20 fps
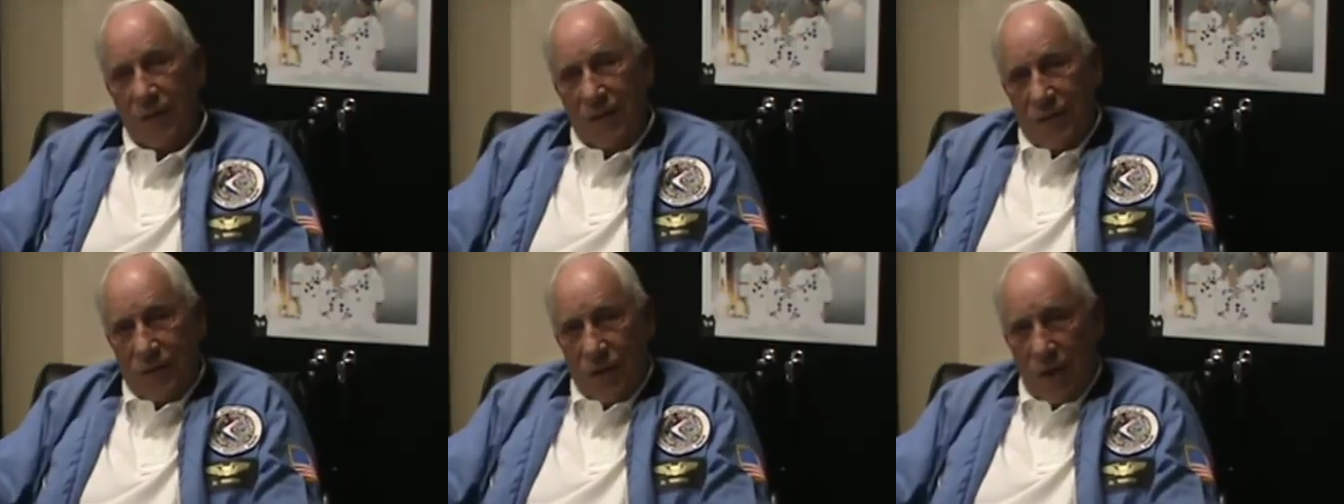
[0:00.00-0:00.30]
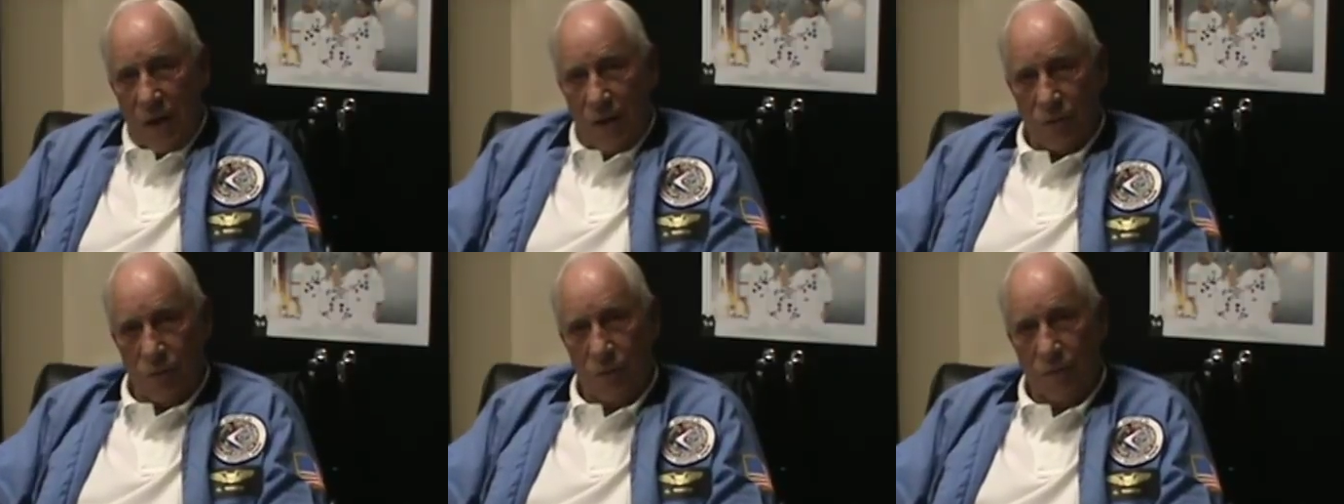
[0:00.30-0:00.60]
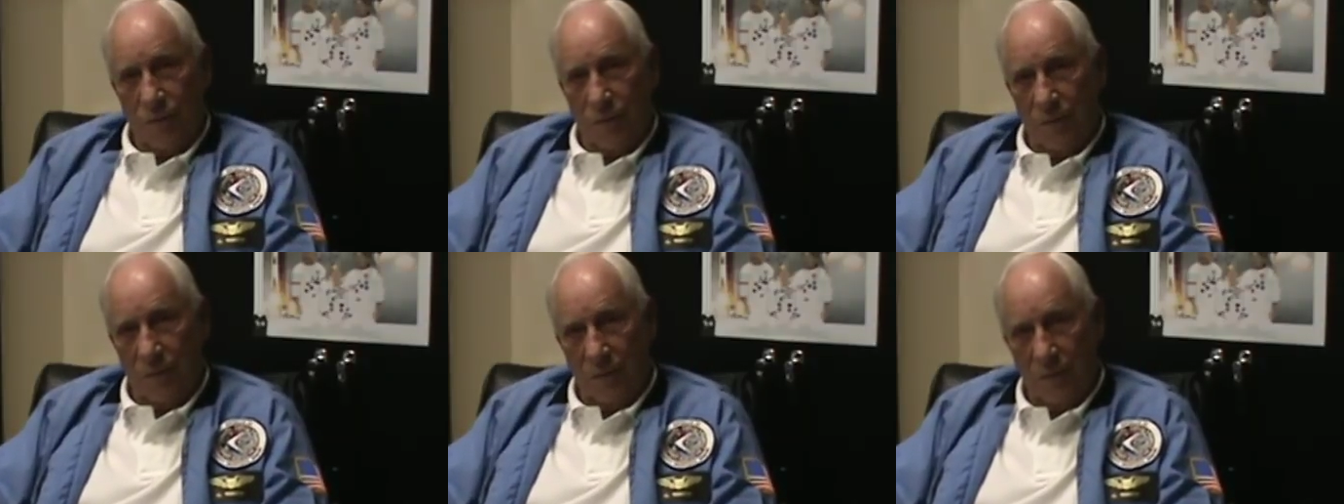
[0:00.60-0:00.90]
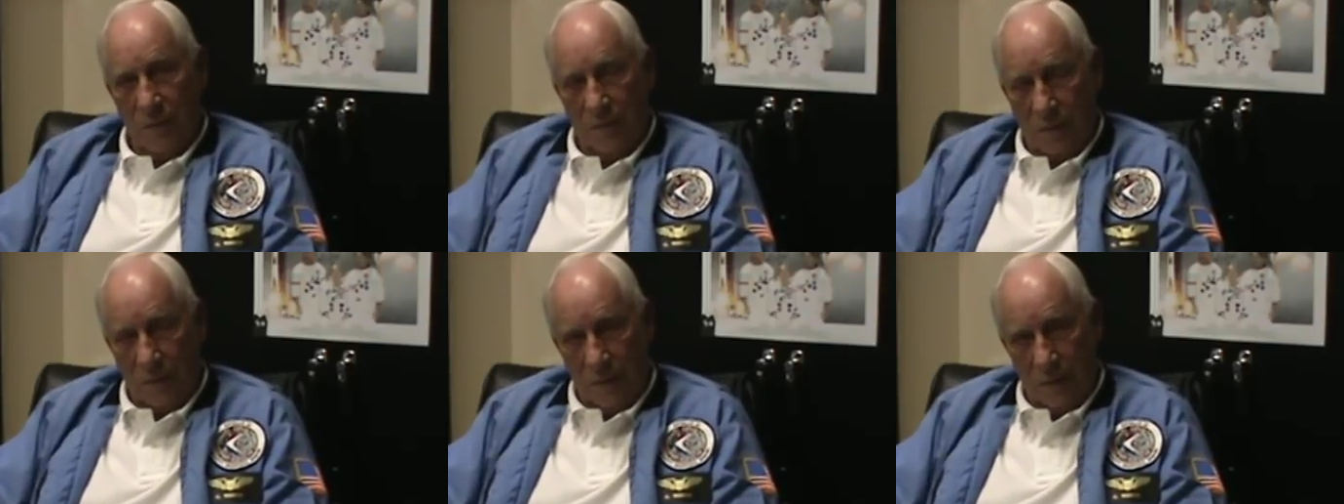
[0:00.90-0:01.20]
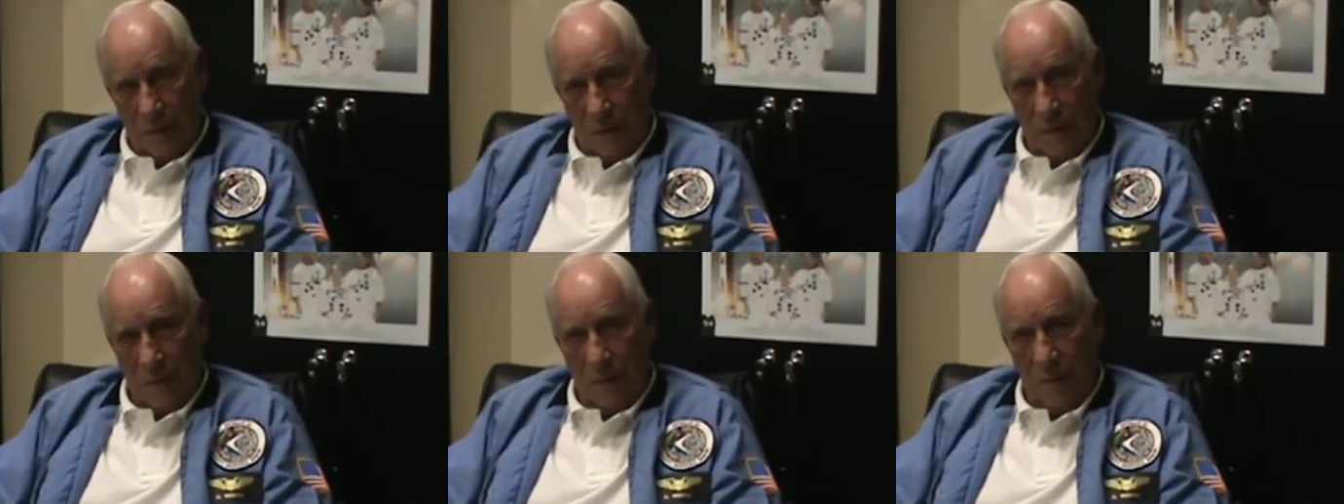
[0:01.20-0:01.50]
injection
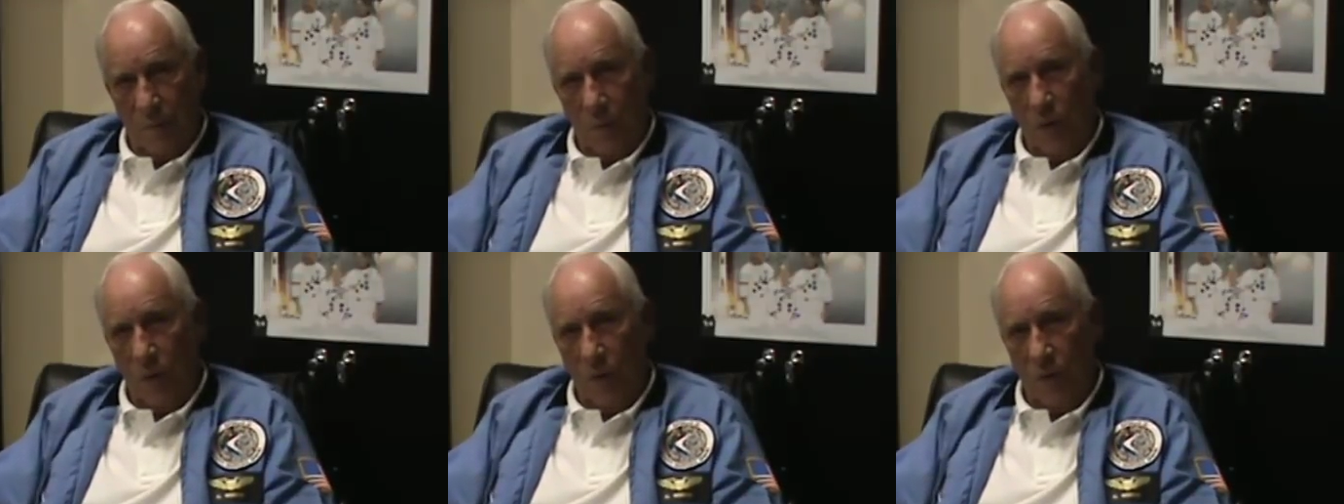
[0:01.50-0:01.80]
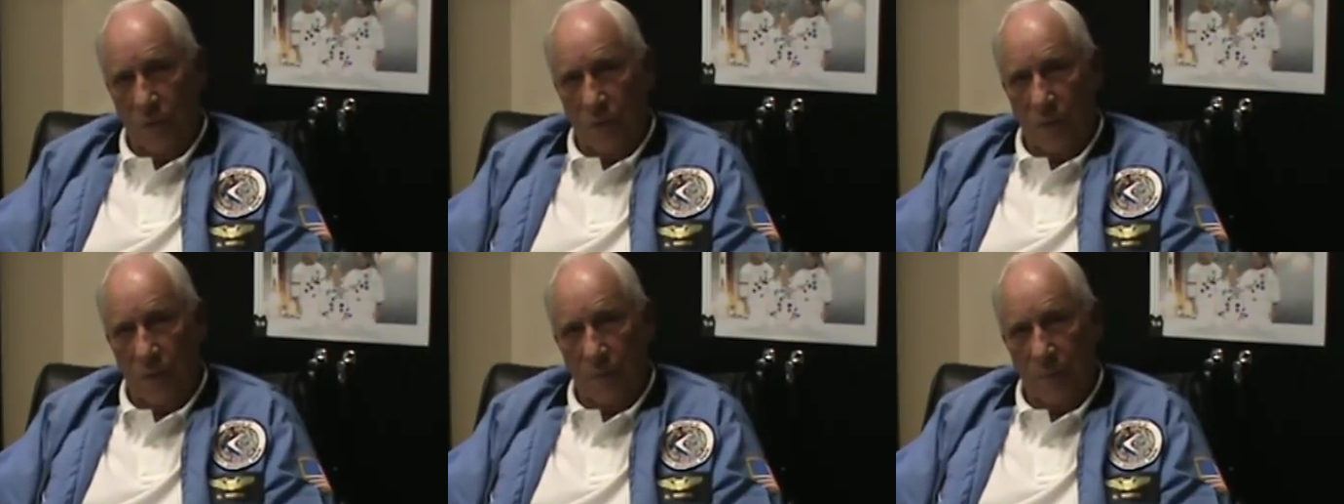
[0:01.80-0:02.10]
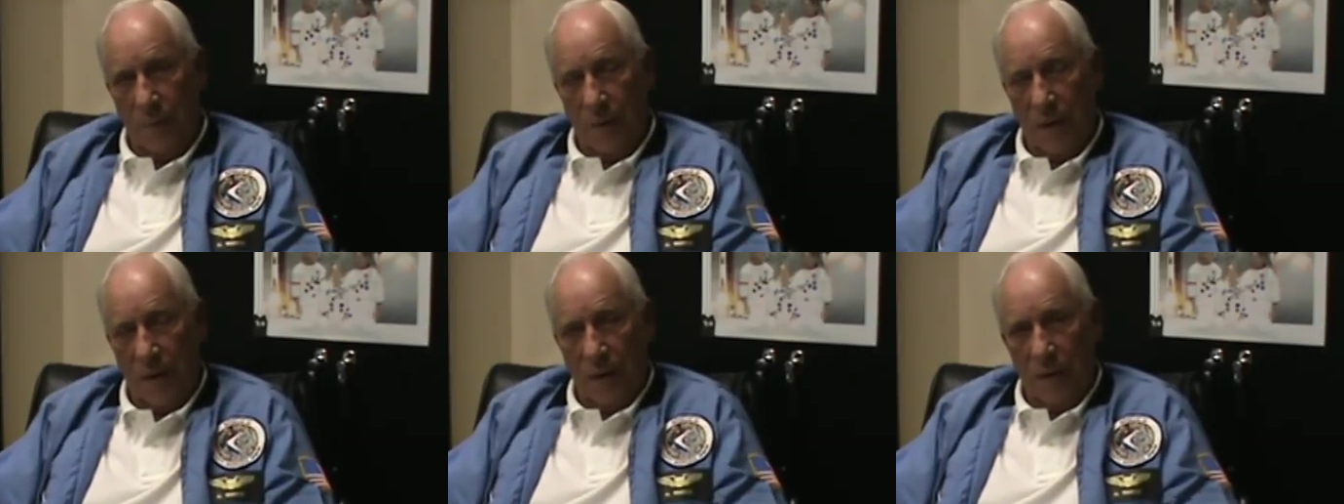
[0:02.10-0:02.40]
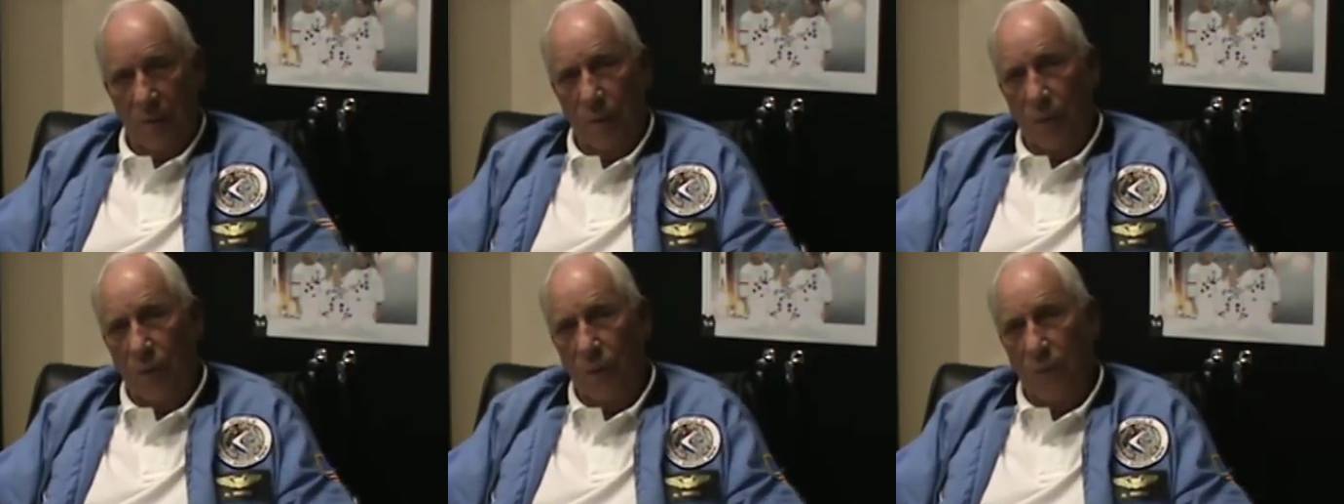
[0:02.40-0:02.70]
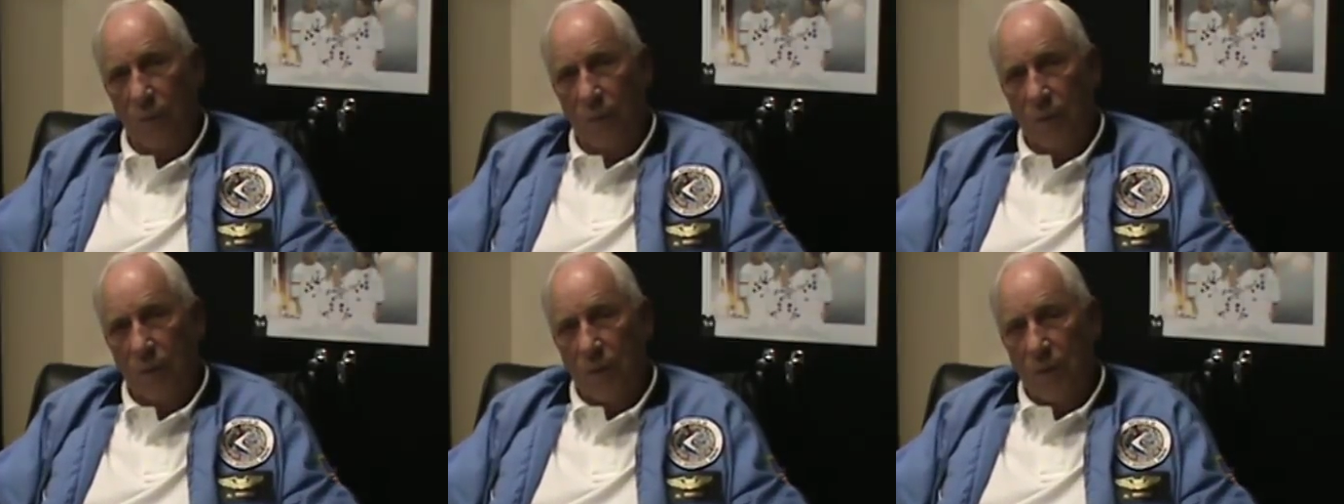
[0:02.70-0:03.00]
maneuver behind the
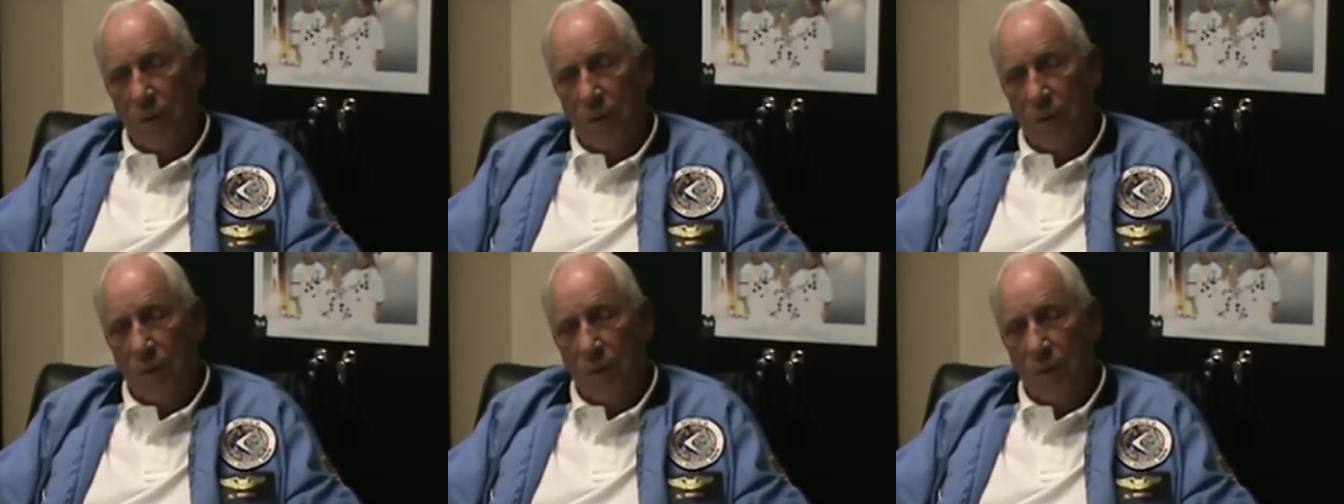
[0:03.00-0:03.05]
moon,